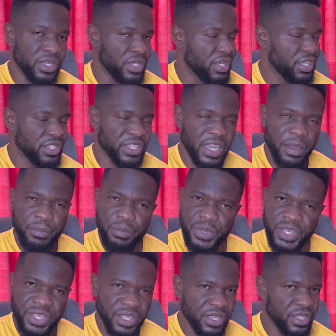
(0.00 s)
it can
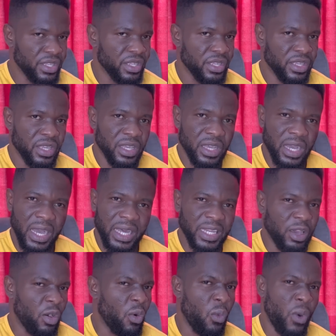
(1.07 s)
be an
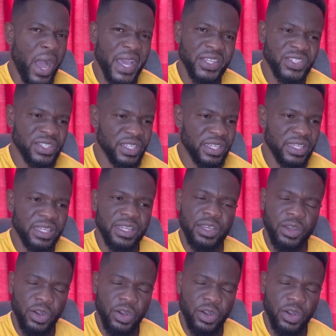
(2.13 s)
unwise thing